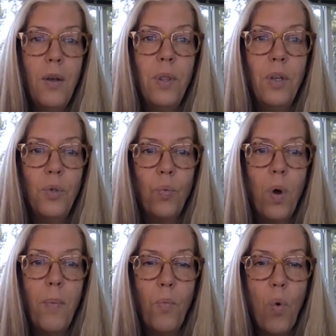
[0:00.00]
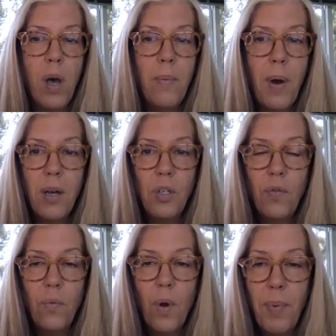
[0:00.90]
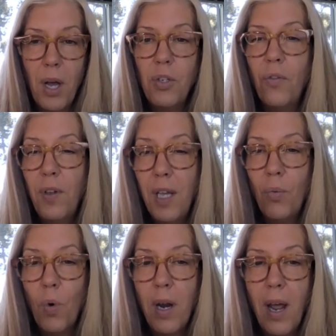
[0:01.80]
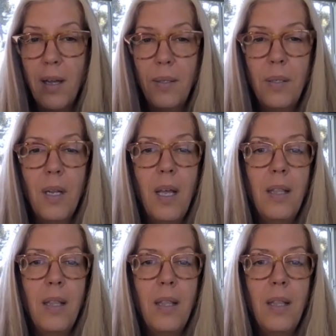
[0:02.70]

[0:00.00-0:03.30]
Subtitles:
When there's one apostrophe and one S,